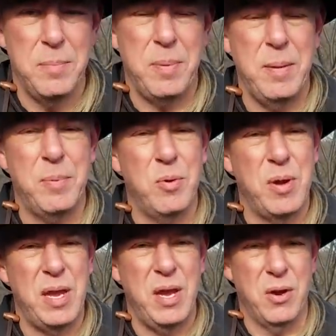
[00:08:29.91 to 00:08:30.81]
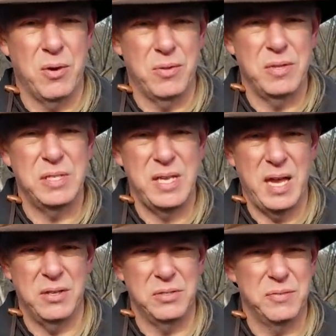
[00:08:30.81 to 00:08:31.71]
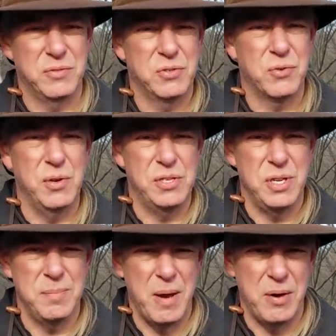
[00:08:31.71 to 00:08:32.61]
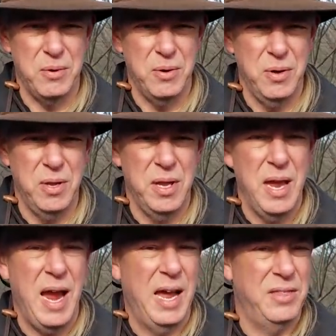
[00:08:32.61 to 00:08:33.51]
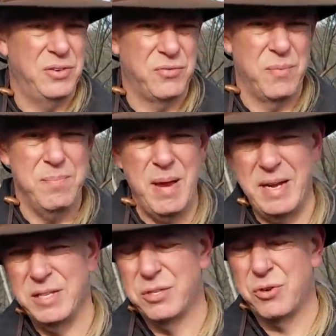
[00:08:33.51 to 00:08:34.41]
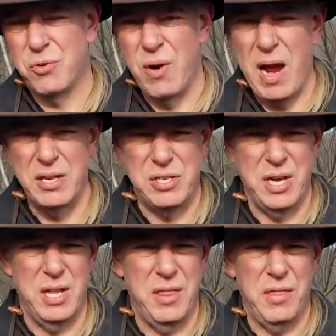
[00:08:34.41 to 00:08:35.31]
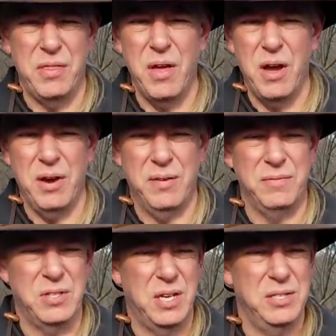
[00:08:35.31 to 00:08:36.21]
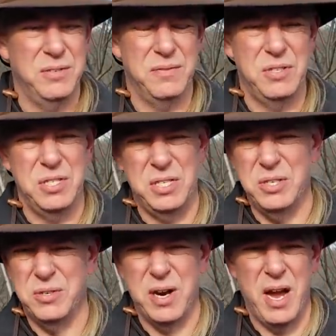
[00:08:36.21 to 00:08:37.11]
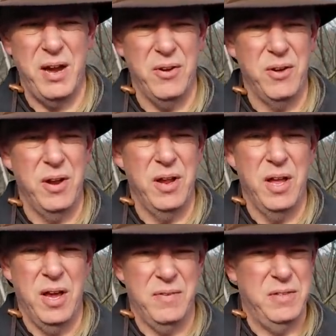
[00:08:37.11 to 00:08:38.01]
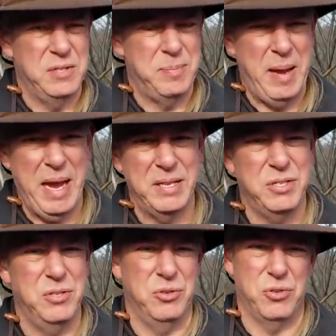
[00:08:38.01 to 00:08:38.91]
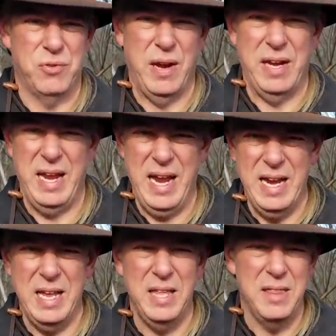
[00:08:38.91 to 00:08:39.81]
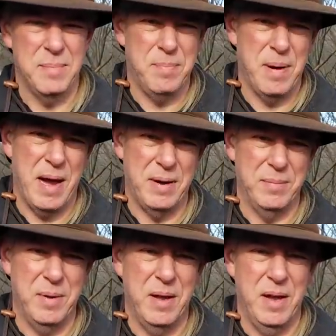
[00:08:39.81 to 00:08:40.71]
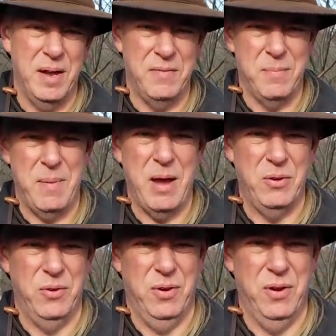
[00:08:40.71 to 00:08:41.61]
people hear the sounds of screeching metal and the tremendous crashing and thud of tons of steel and iron of this passenger train hitting the bottom of the mountain,